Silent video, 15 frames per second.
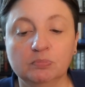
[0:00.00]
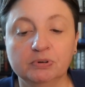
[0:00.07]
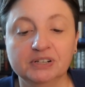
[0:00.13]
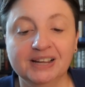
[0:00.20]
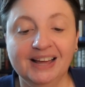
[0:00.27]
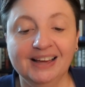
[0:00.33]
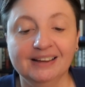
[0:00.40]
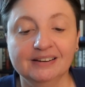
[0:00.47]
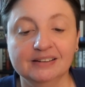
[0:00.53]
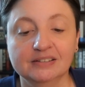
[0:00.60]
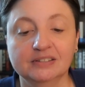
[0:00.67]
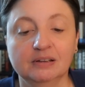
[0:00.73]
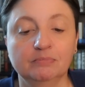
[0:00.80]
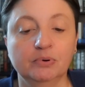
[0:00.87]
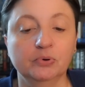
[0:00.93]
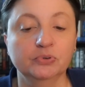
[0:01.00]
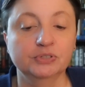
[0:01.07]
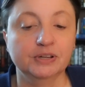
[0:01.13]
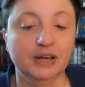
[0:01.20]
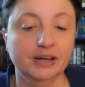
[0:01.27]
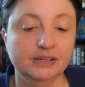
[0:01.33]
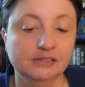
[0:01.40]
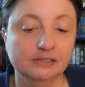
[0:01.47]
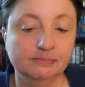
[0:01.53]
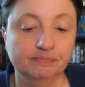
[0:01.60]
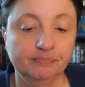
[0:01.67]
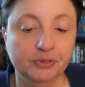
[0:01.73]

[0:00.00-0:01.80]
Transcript: protagonists on both sides,